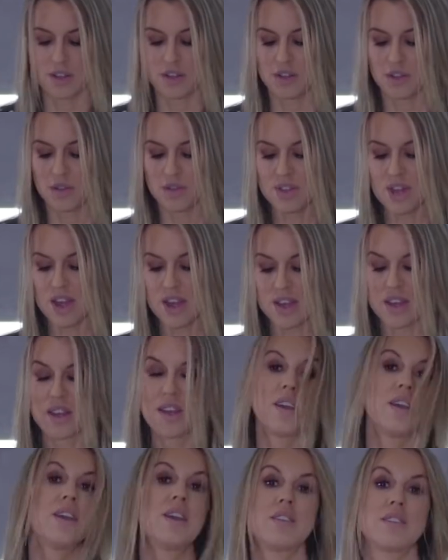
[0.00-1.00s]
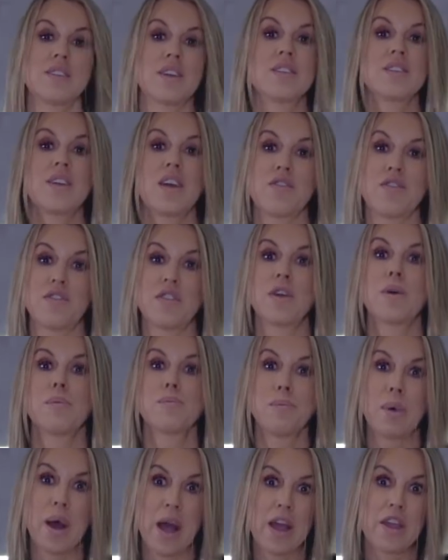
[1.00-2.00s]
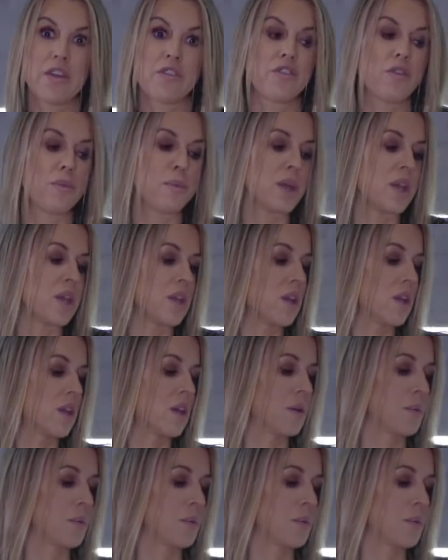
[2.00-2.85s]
So that is a definite buy for me.